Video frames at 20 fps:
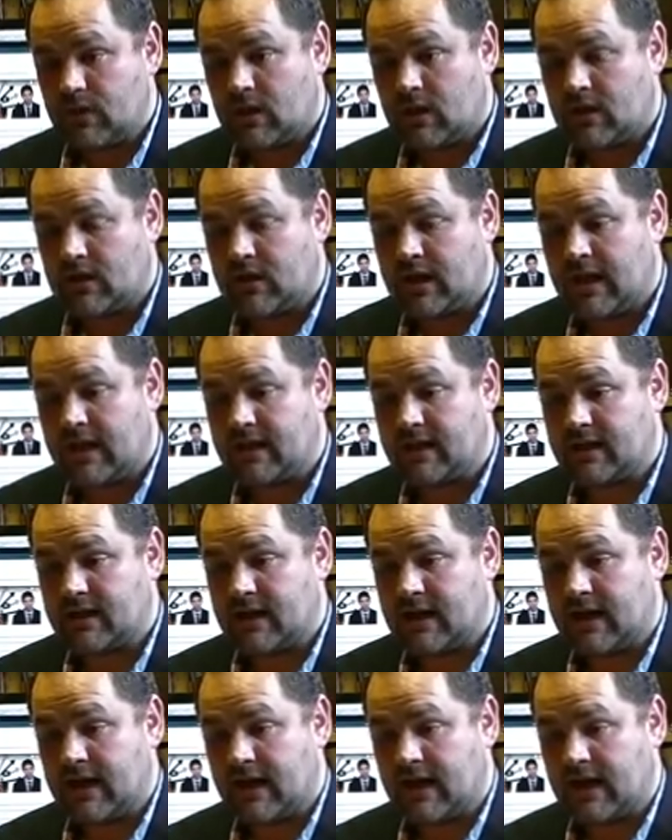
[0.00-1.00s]

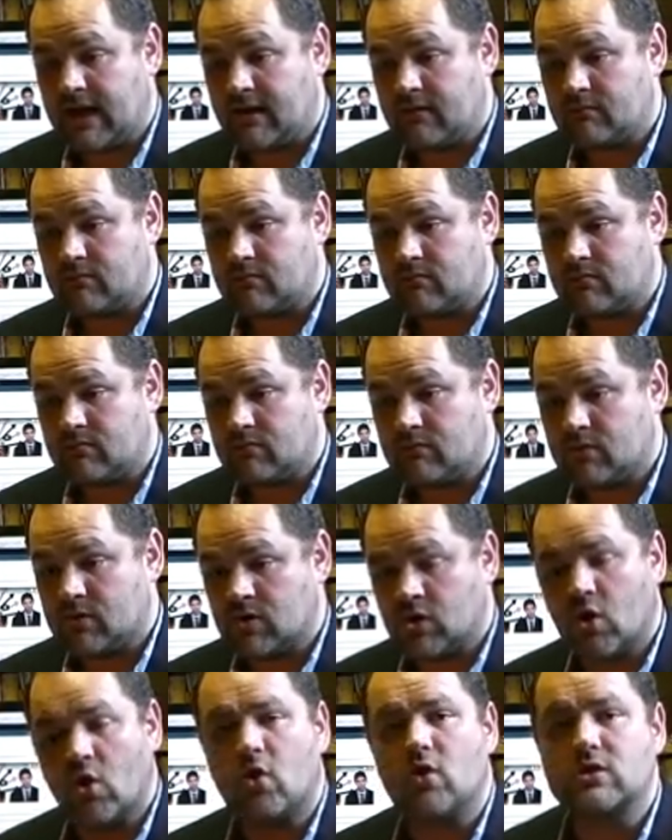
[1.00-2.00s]
like
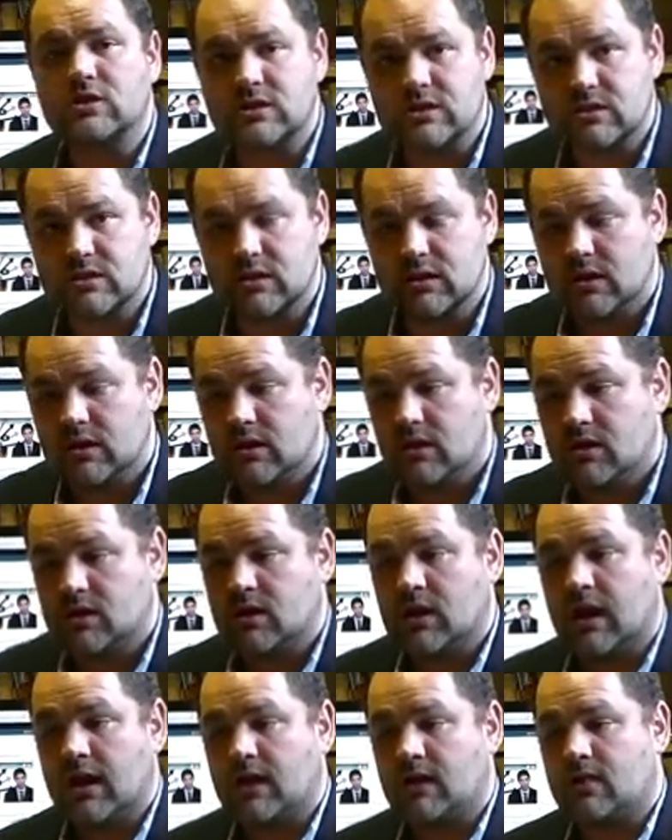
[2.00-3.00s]
loss,
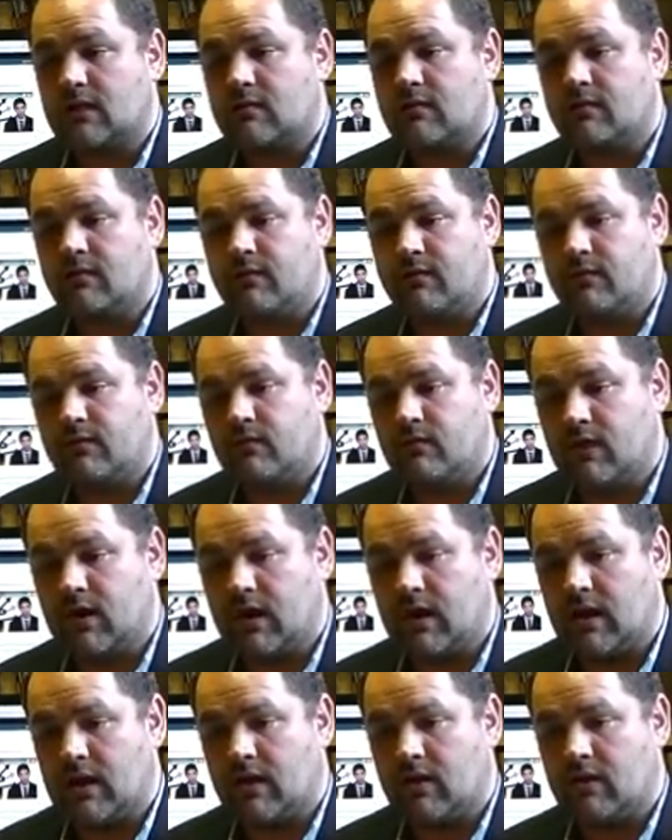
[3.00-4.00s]
like
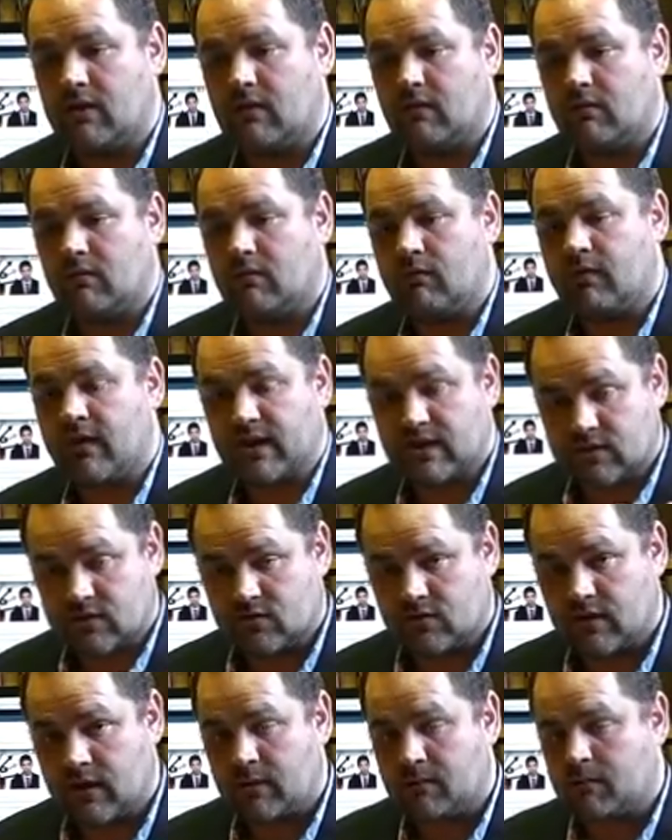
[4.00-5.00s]

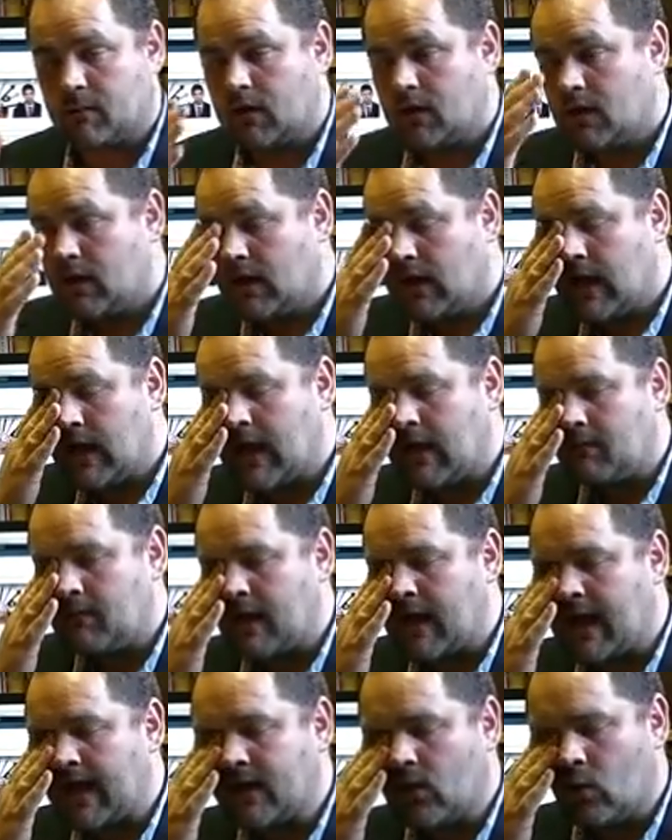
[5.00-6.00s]
victory,
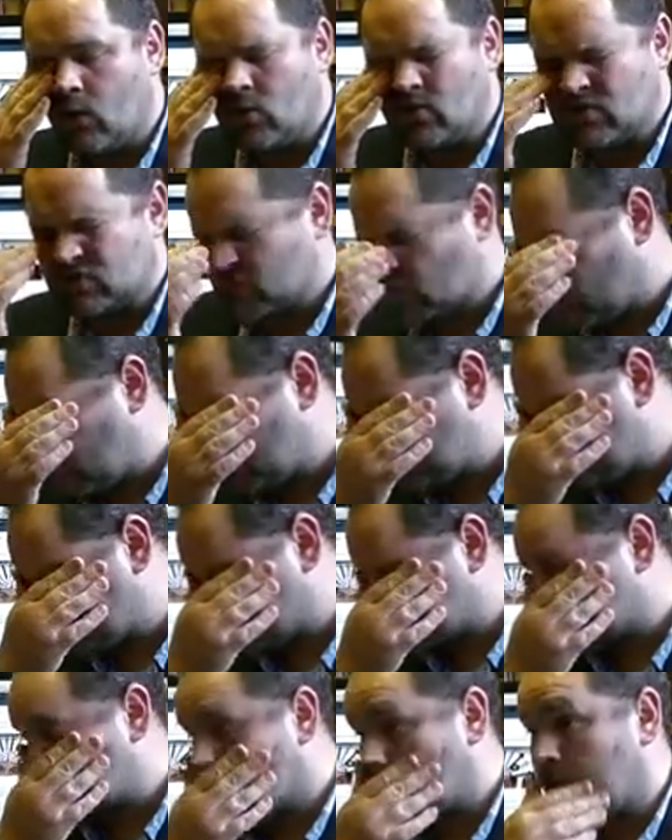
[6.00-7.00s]
and also
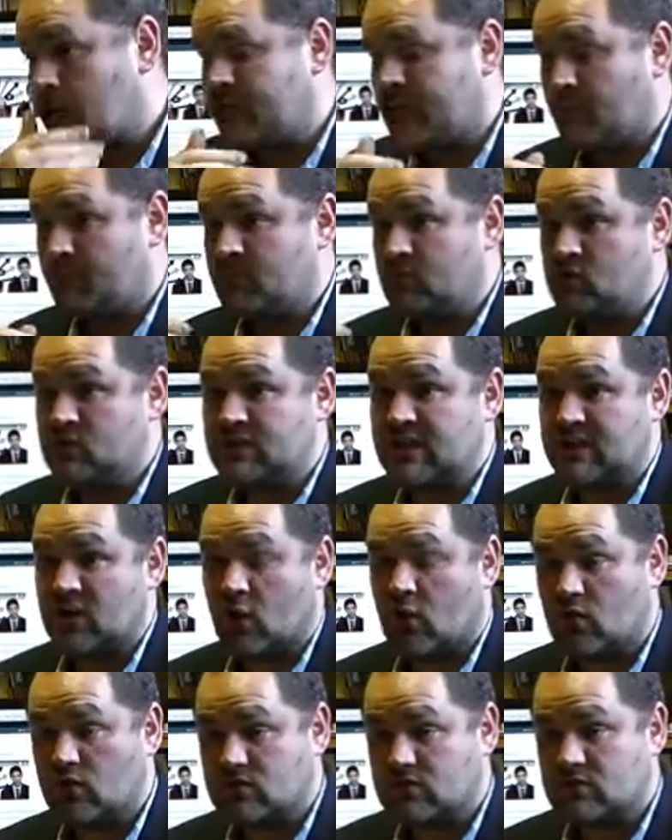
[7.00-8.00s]
that music
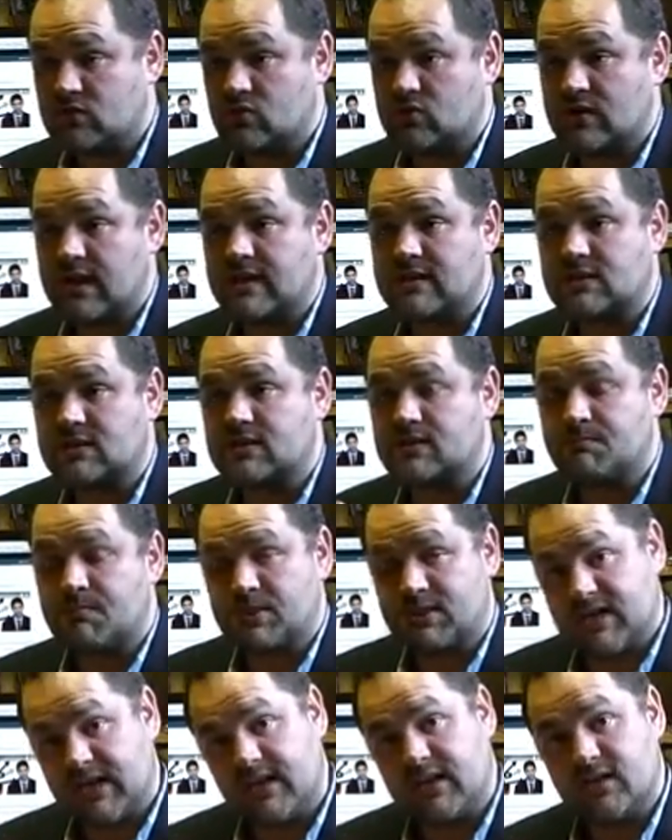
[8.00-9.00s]
also, that's
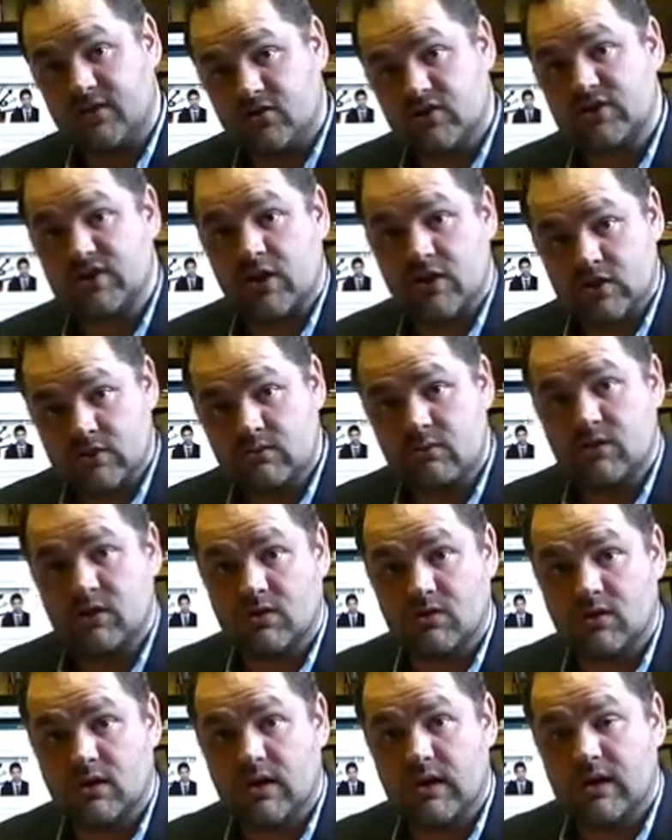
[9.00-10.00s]
particular sounds
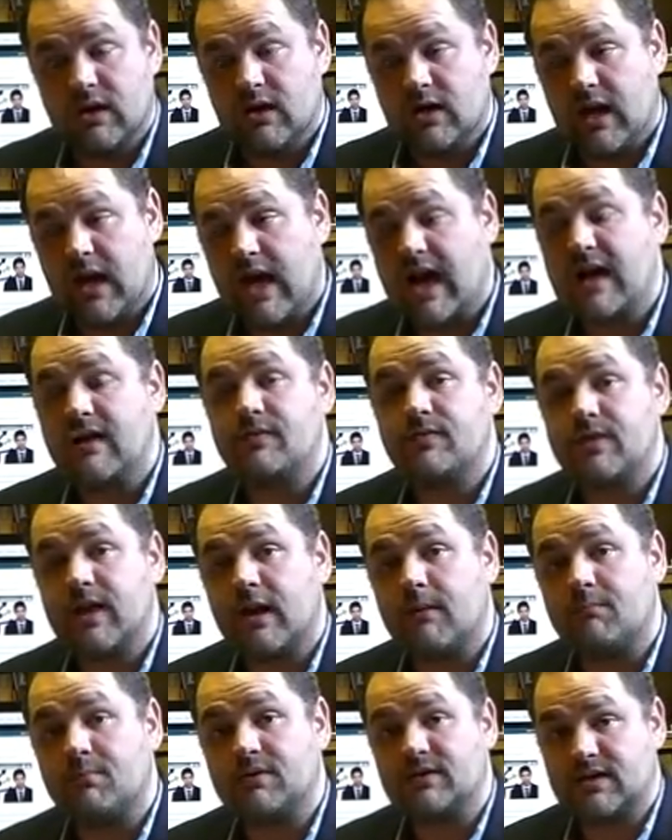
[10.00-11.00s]
will have
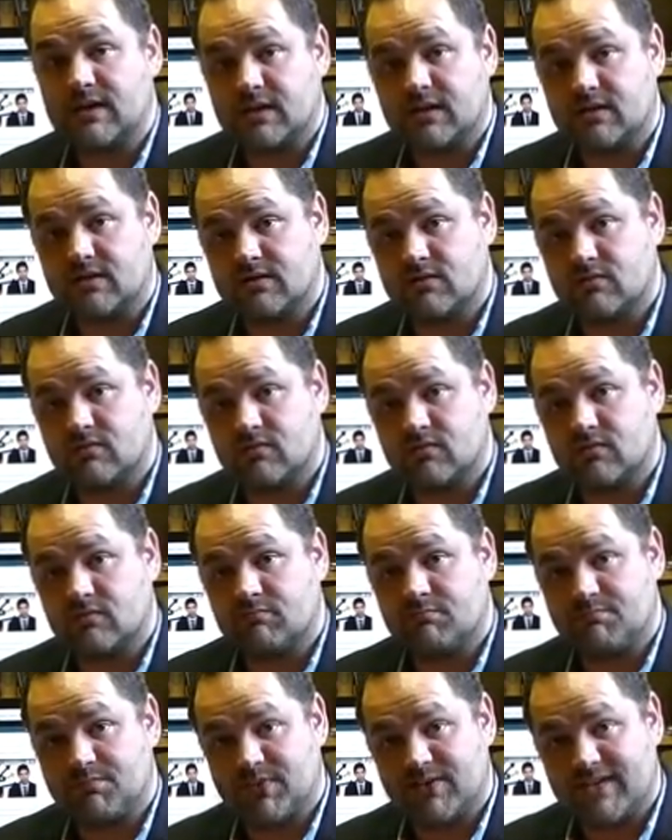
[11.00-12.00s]
that
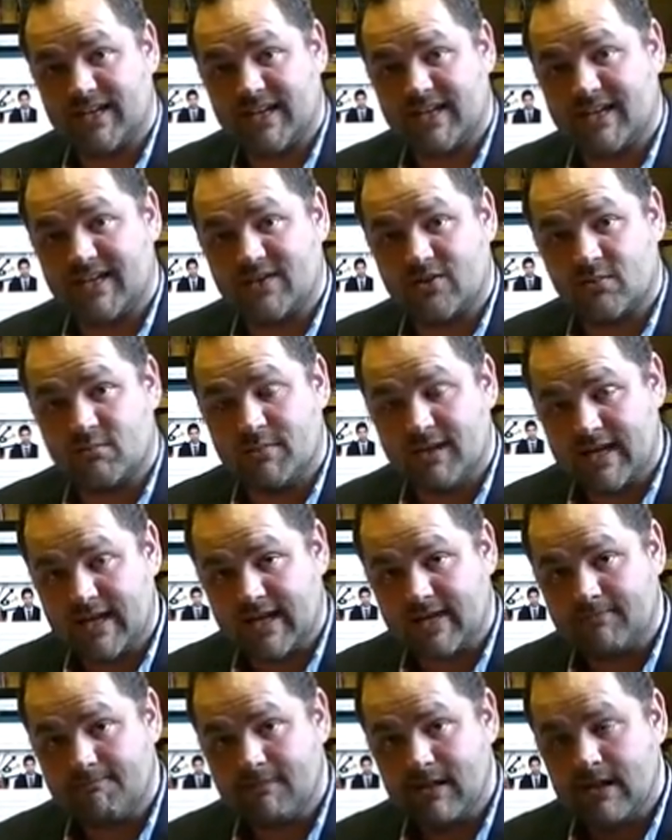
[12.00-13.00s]
particular
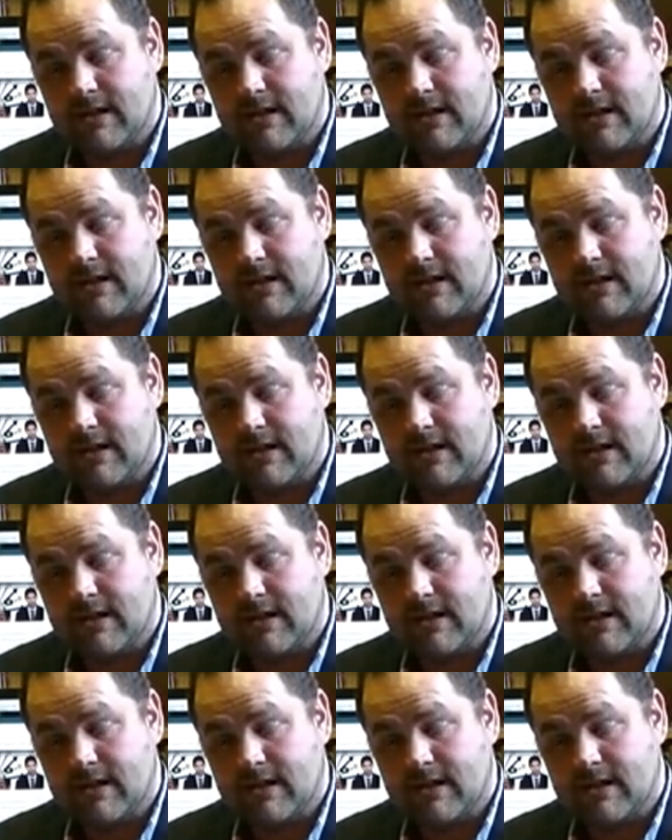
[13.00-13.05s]
meaning,